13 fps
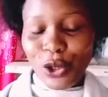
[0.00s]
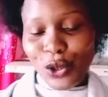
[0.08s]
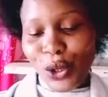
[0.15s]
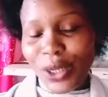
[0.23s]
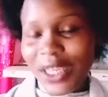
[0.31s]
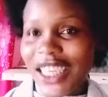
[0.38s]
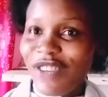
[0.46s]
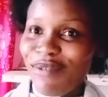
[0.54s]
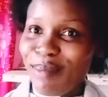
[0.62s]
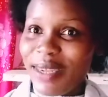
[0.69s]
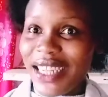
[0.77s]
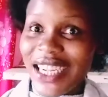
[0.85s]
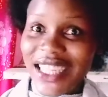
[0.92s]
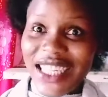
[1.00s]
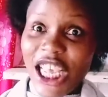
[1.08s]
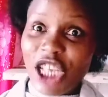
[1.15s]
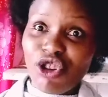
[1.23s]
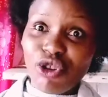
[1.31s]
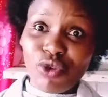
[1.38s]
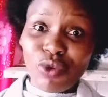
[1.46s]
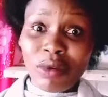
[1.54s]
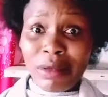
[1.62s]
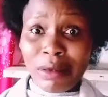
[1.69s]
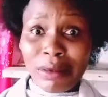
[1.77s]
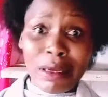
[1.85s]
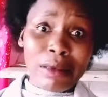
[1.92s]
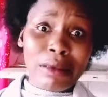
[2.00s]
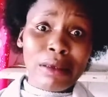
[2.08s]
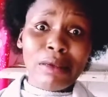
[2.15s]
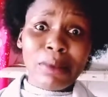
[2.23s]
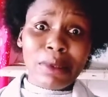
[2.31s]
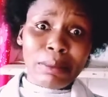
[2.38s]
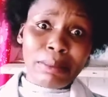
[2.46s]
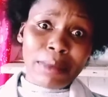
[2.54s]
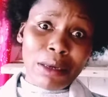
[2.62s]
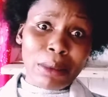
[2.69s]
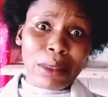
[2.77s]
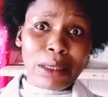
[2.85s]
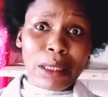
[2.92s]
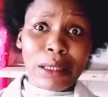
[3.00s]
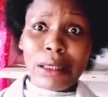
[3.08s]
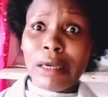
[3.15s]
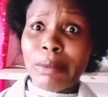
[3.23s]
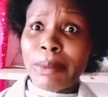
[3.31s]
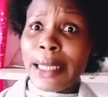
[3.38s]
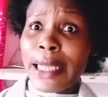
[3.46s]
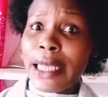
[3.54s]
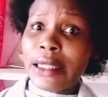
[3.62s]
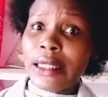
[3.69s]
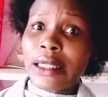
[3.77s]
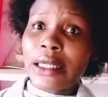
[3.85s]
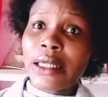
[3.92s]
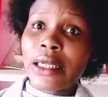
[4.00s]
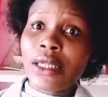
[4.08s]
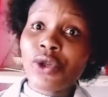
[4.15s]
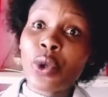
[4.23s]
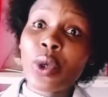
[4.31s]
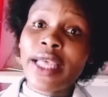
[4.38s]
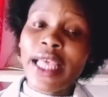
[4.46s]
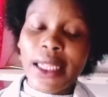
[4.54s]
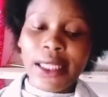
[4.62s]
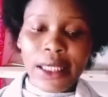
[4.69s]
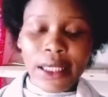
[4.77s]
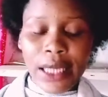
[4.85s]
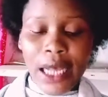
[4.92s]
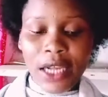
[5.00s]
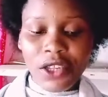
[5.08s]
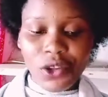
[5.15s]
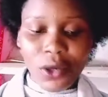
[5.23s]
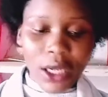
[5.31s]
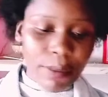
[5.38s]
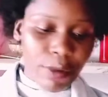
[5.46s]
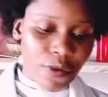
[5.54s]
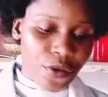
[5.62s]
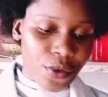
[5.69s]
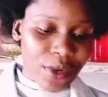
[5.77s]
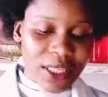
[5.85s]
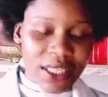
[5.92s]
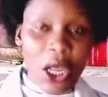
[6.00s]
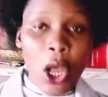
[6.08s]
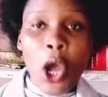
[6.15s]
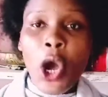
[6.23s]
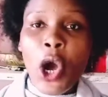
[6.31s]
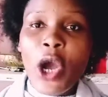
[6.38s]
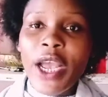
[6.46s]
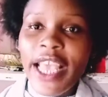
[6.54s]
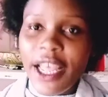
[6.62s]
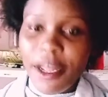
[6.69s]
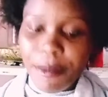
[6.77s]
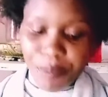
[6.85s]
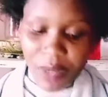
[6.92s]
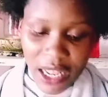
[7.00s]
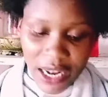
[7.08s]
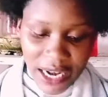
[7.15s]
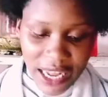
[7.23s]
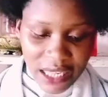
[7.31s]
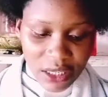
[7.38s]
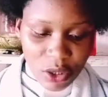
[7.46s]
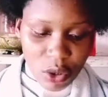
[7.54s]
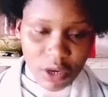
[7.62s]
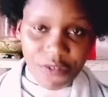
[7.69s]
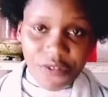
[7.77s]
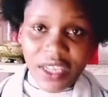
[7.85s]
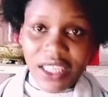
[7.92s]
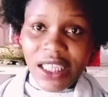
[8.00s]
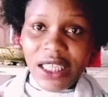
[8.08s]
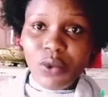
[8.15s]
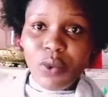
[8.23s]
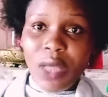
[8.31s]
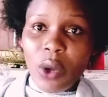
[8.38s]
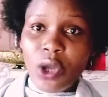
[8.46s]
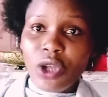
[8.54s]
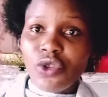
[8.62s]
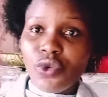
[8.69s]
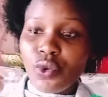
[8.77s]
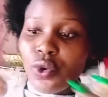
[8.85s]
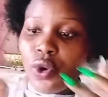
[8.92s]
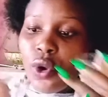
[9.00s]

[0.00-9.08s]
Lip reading: Don't give me that excuse that I don't have turmeric, I don't have egg, this and that. Go get it. Ask your neighbor for it. Okay, let's go. The first thing, we are going to